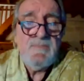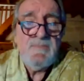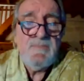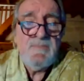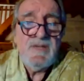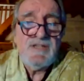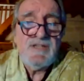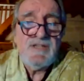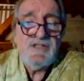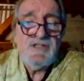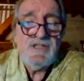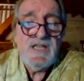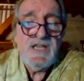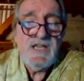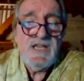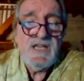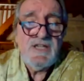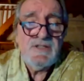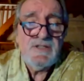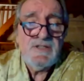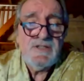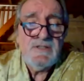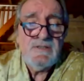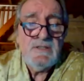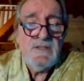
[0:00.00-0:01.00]
you
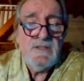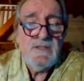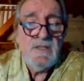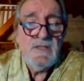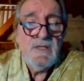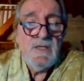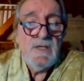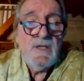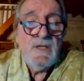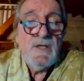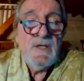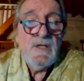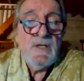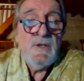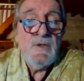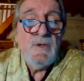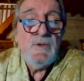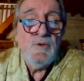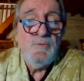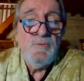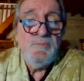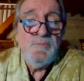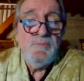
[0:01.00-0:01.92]
meet that pain,